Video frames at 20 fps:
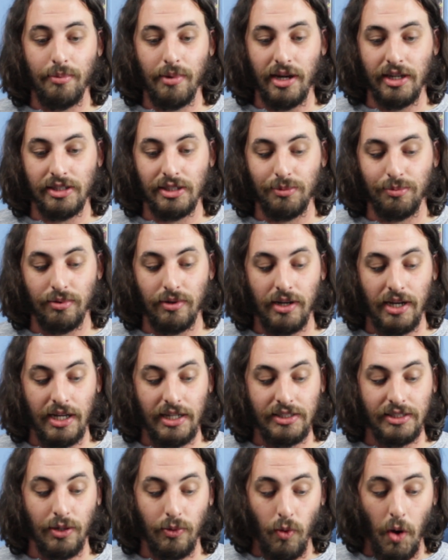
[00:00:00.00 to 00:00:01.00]
by
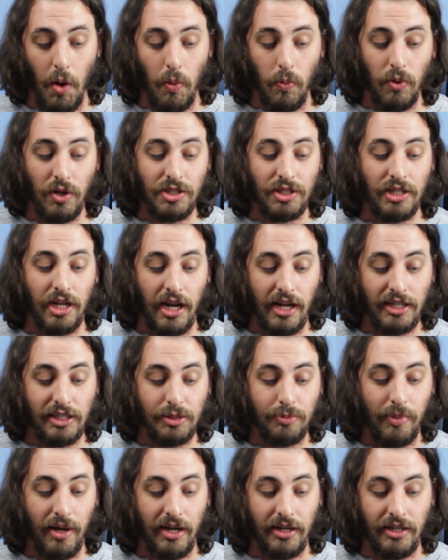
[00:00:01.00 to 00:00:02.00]
surprise, and I was not
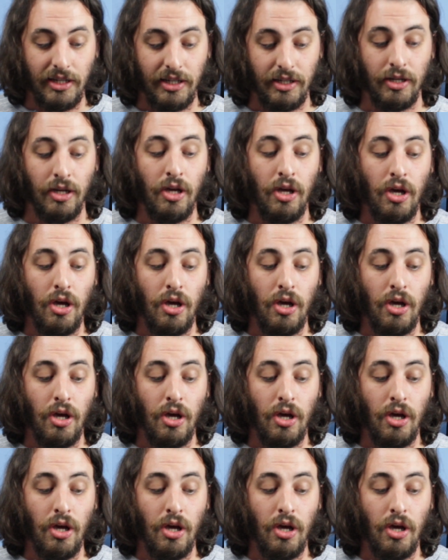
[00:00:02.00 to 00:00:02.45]
expecting,